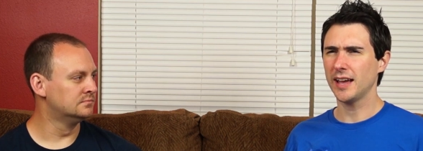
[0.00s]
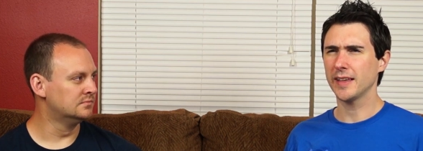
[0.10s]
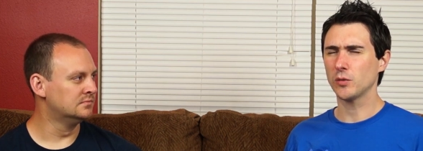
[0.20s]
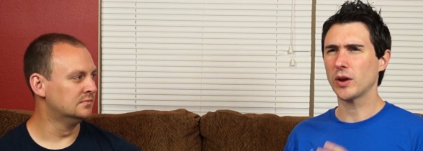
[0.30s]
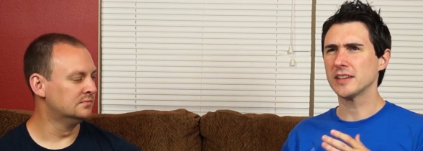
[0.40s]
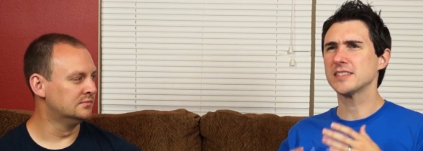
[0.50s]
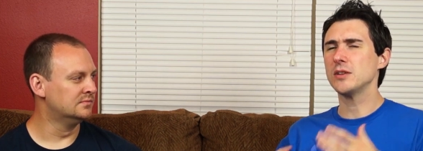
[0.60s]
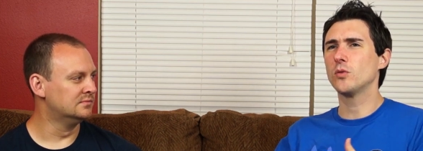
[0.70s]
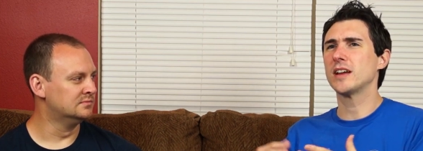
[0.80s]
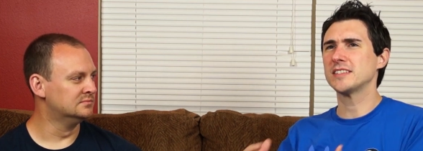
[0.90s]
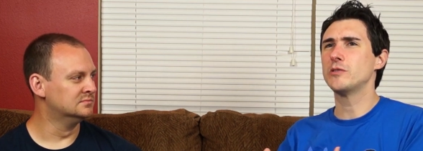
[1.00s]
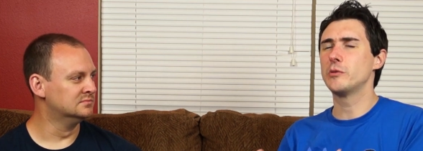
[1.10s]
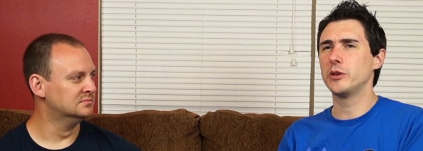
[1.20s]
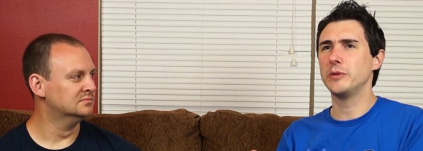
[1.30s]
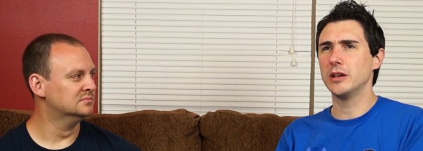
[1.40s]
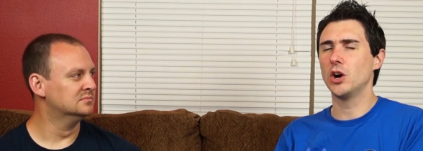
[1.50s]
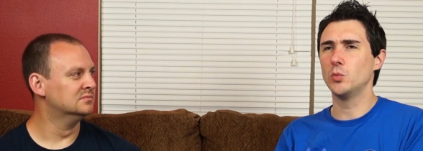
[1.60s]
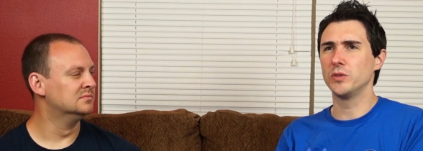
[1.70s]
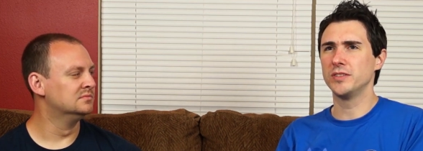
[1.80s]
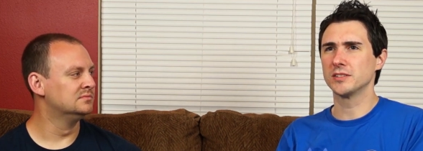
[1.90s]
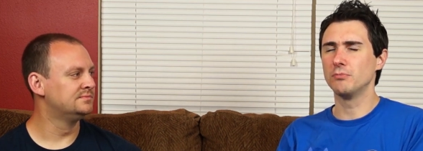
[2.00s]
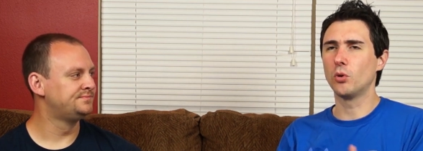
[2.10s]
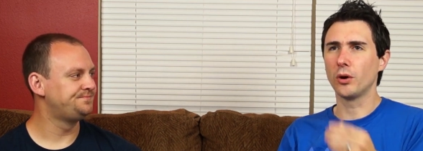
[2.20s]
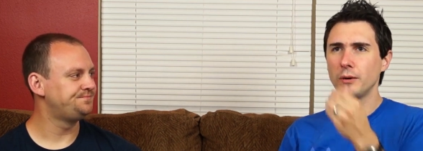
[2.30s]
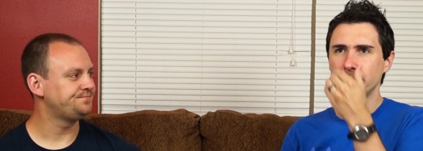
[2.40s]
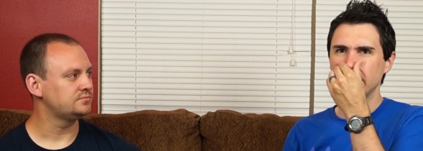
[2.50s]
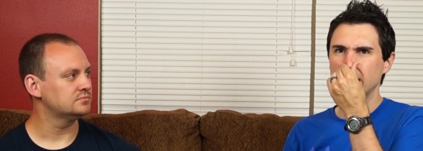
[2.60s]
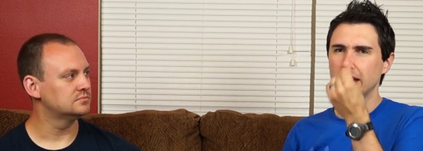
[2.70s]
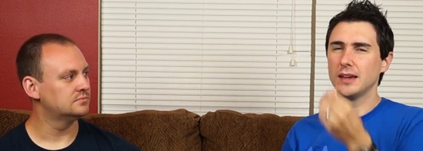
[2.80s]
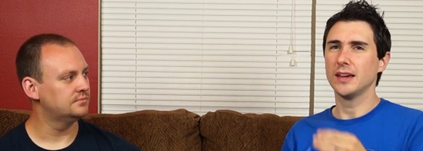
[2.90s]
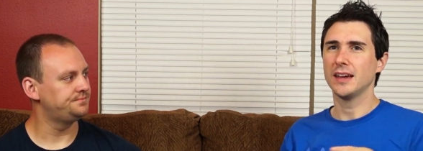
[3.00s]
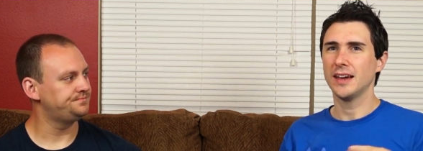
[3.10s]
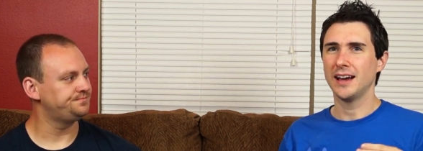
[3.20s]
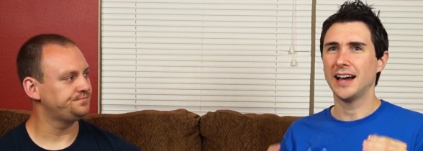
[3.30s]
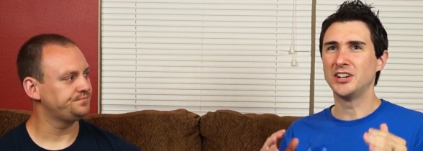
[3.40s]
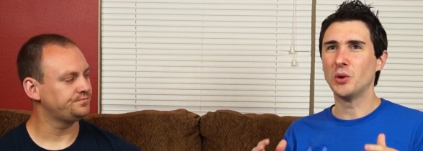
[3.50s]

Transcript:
Speaker 1: like when I say women to be at home with this more, I